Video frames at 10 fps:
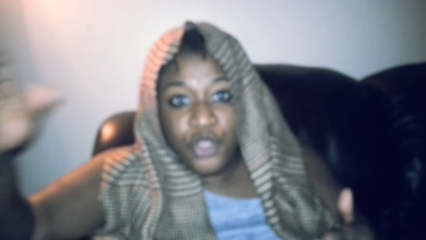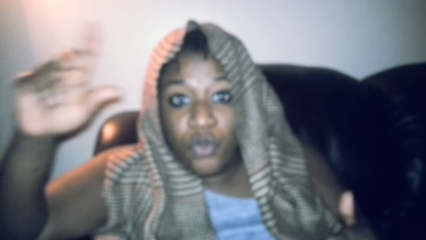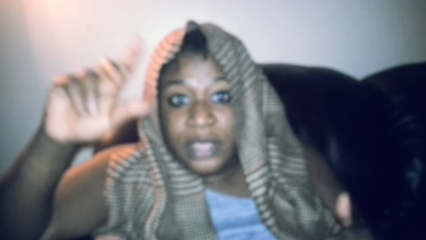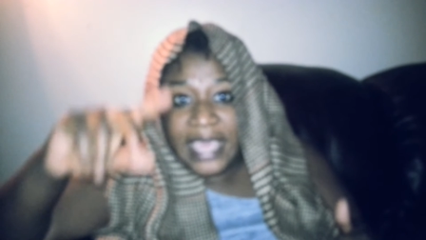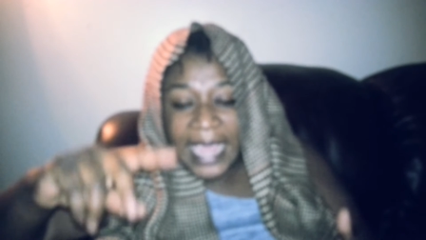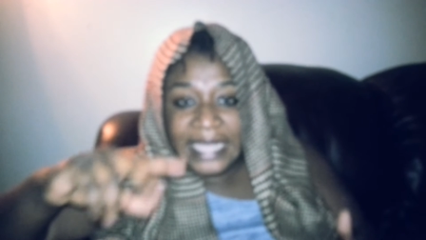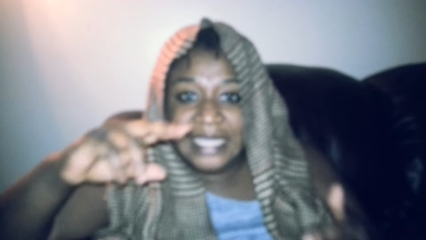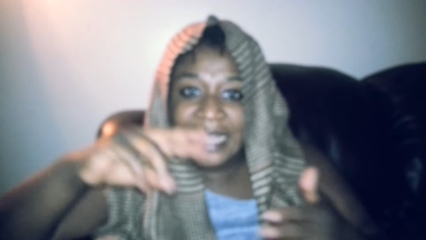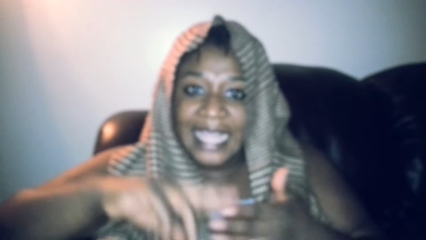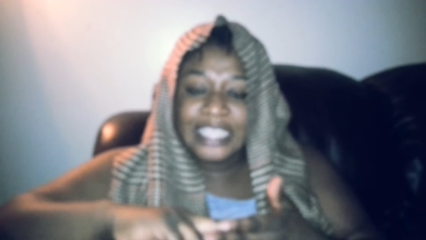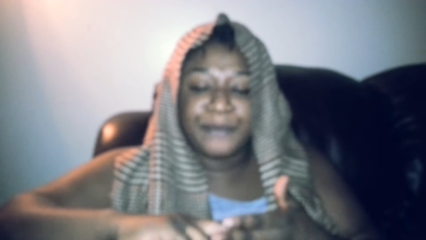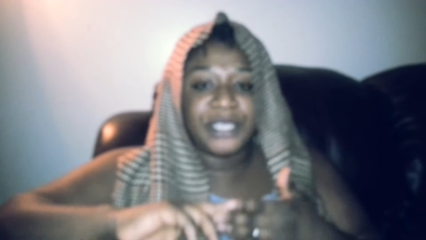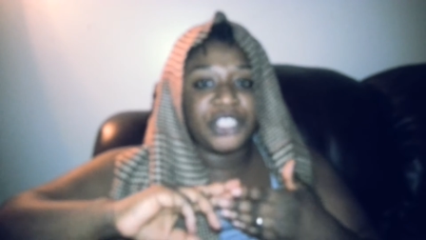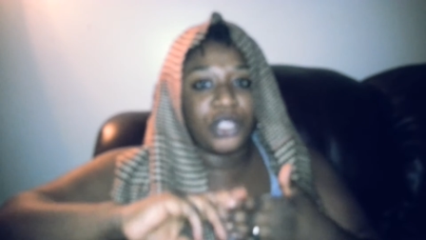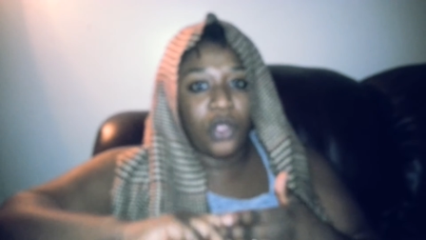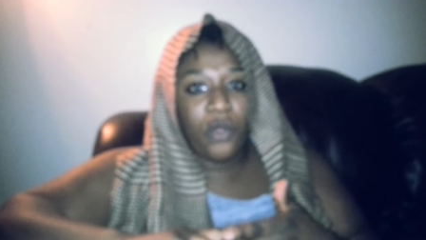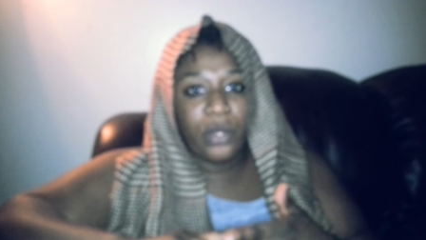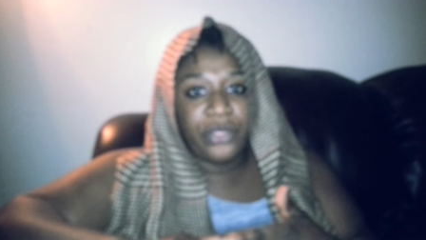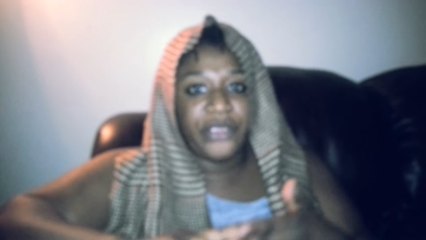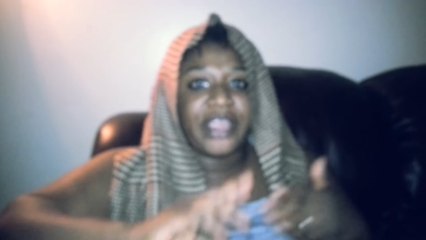You gays and lesbians are
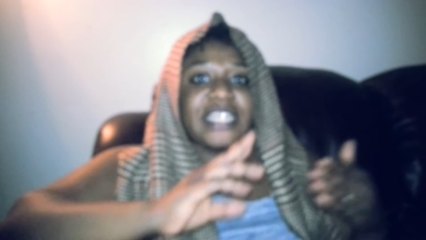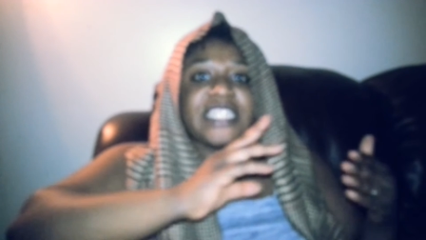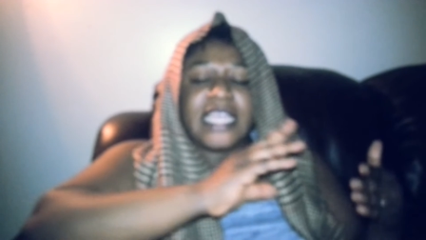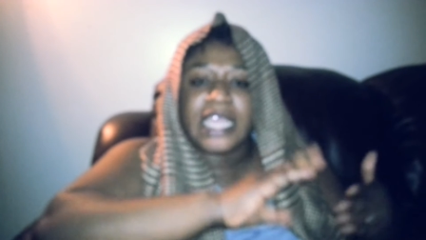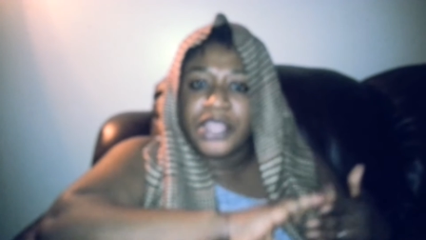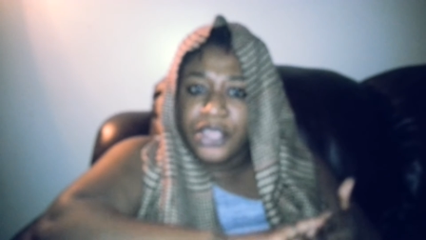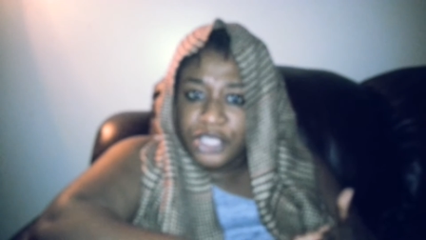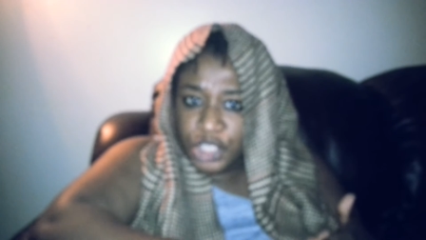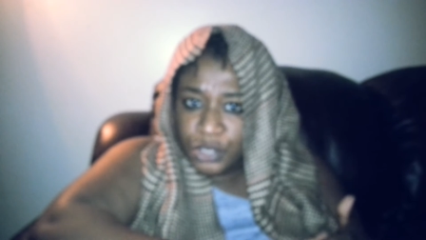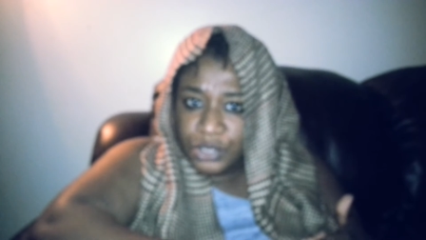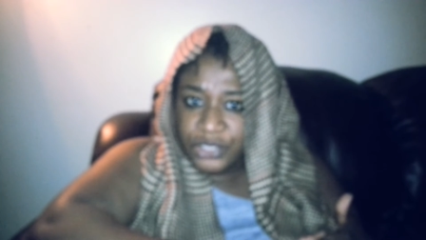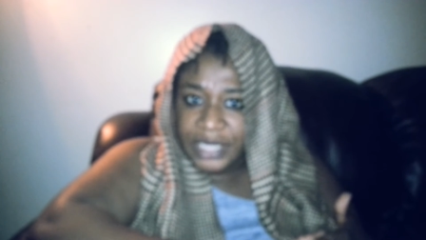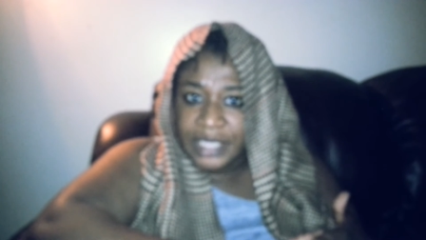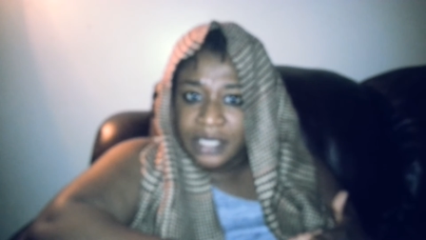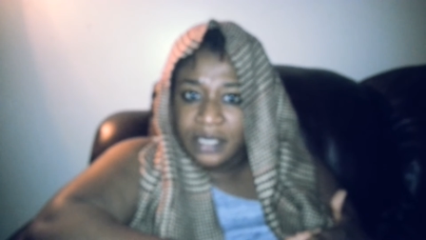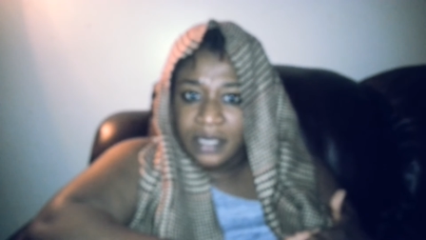going there and taking their children.